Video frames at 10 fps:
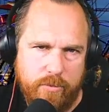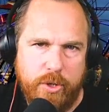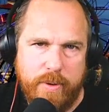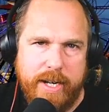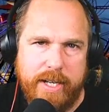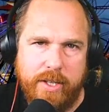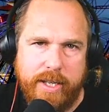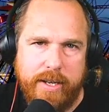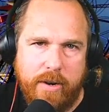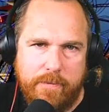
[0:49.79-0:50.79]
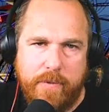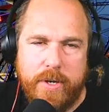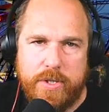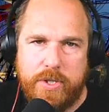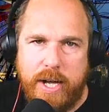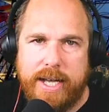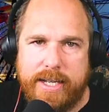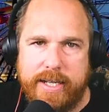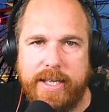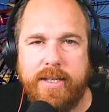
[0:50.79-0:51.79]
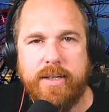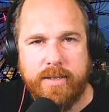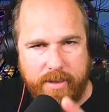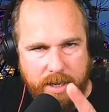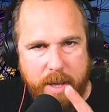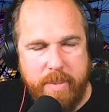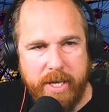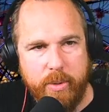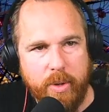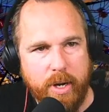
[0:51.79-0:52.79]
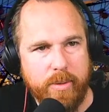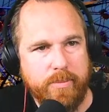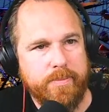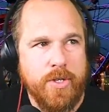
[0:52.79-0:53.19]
You ready to look at our first oddity? I bet you are.